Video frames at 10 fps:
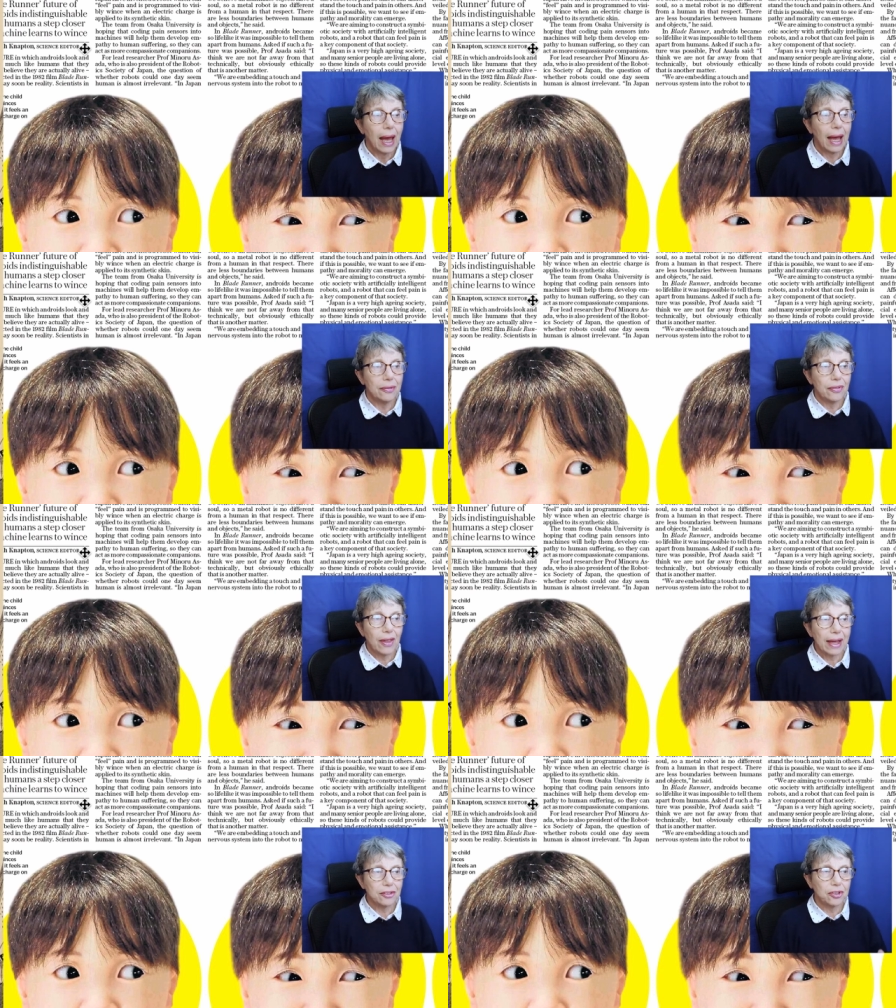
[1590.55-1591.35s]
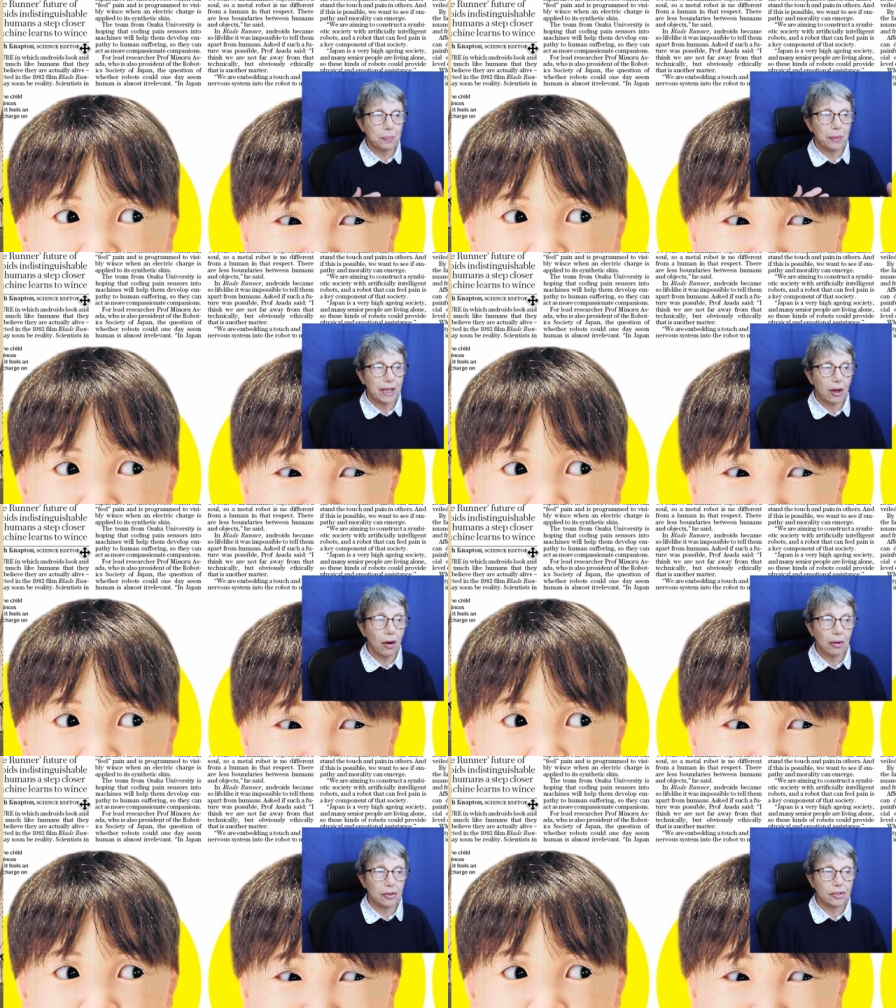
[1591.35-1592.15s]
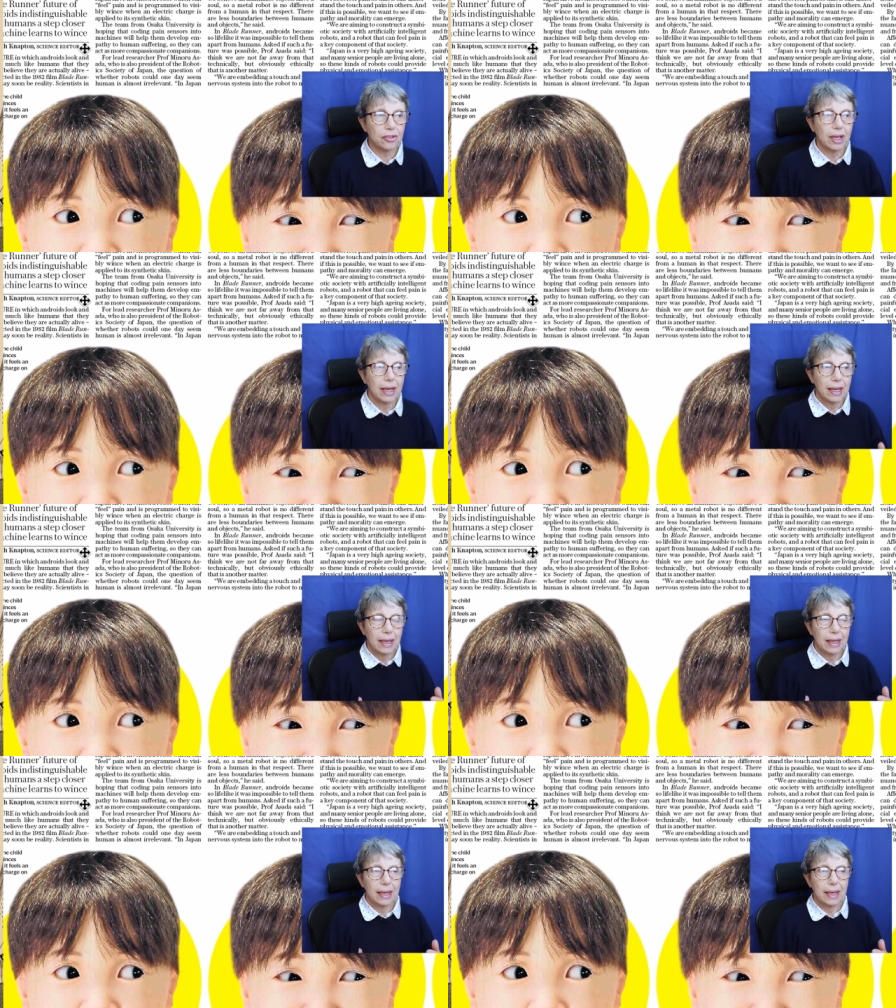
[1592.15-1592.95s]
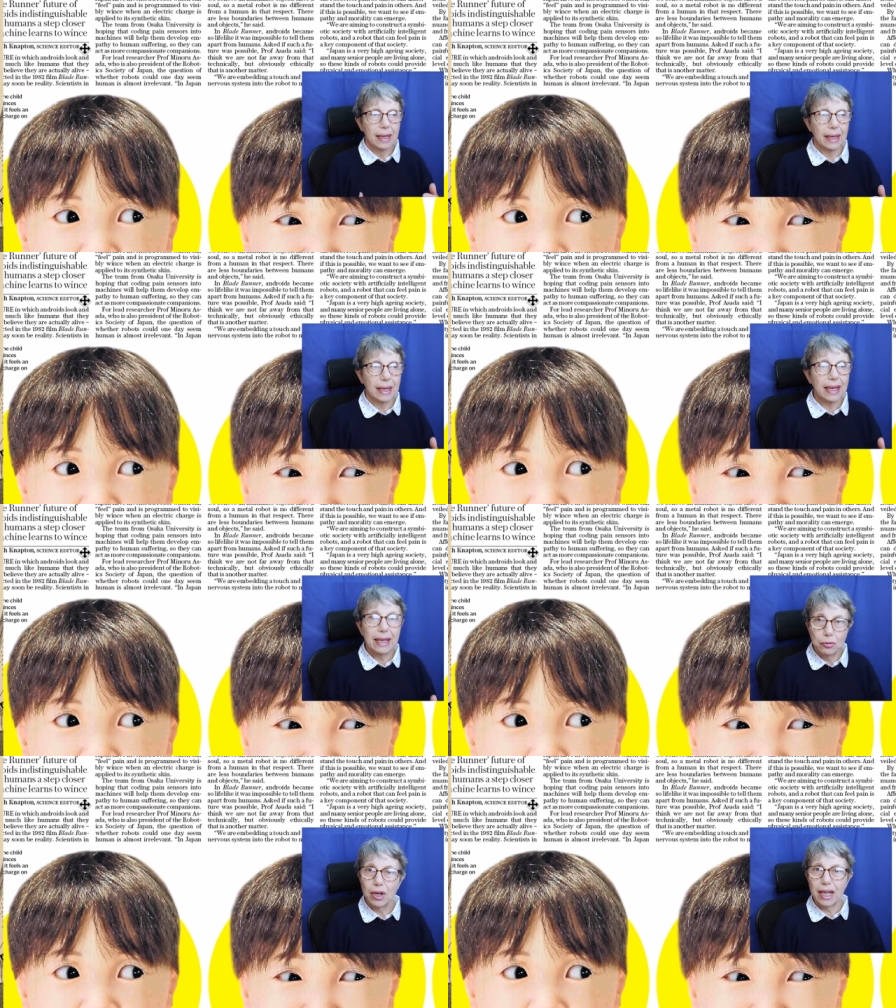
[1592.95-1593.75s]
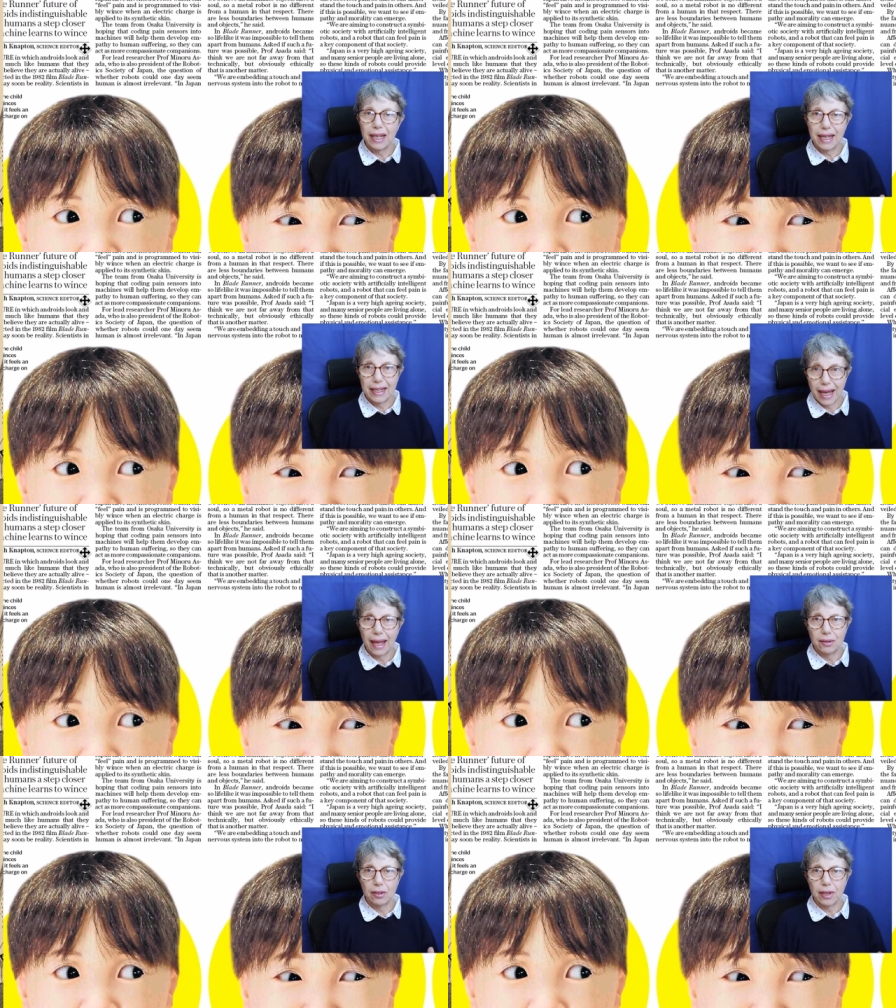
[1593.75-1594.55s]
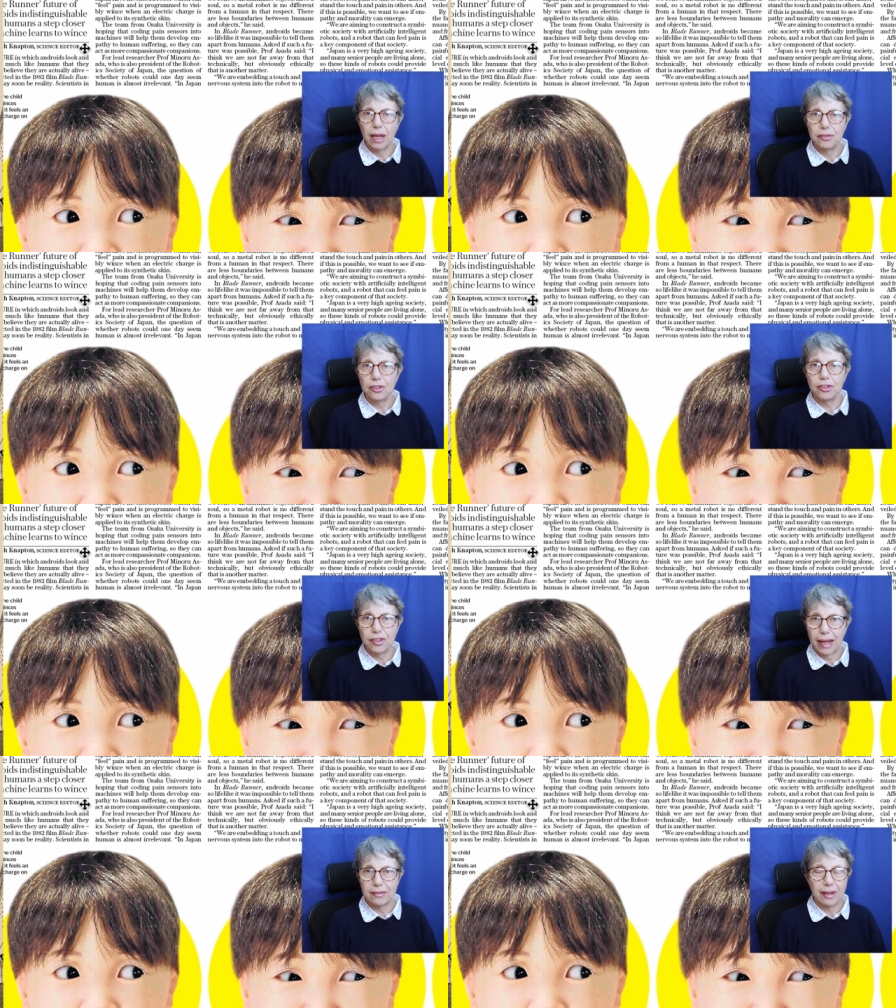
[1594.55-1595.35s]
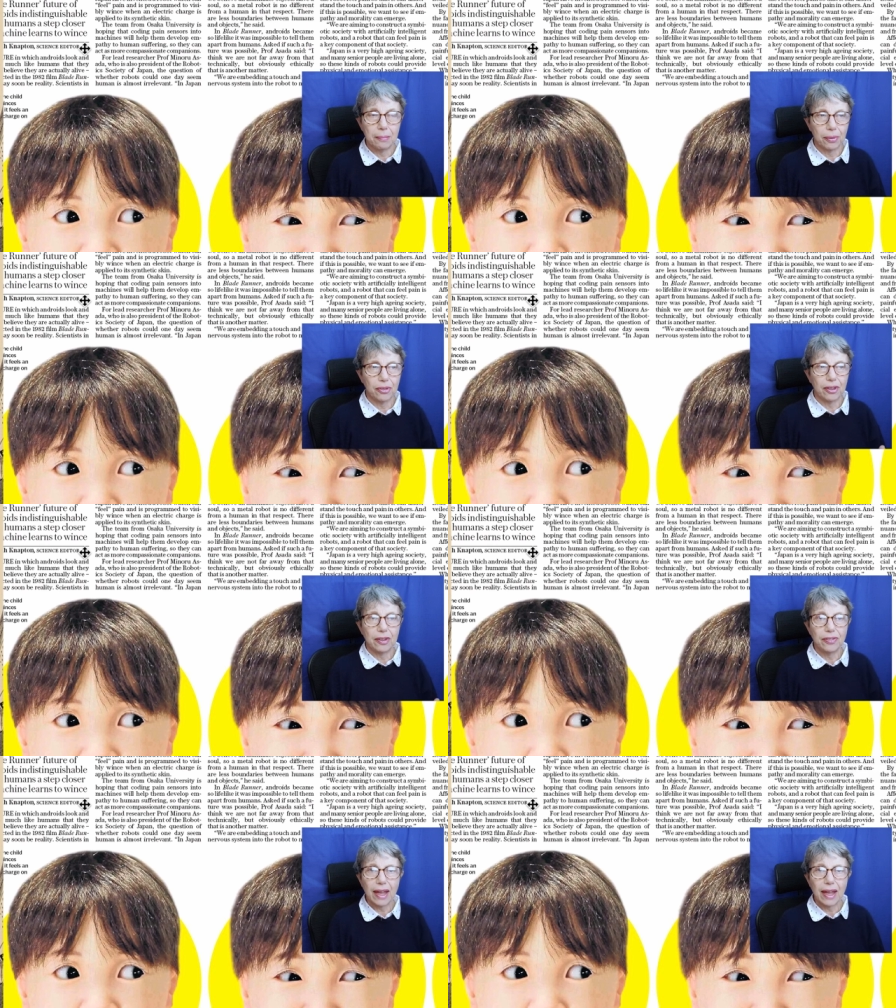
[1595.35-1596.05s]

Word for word: And that's because he really cannot understand empathy.